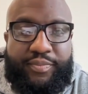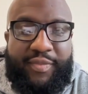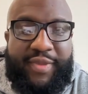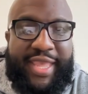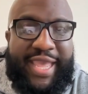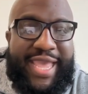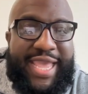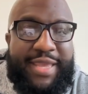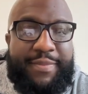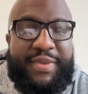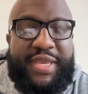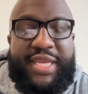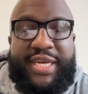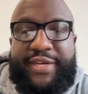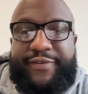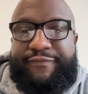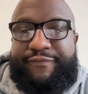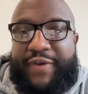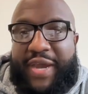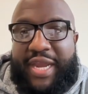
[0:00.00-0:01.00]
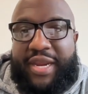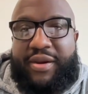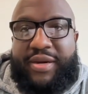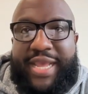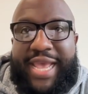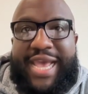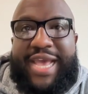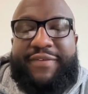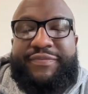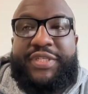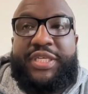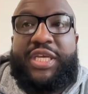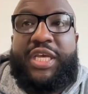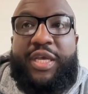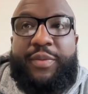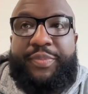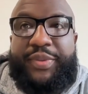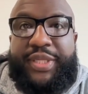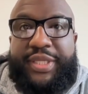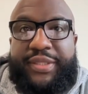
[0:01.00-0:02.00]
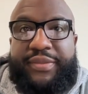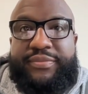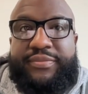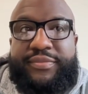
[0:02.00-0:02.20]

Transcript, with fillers: came in and fired half the company,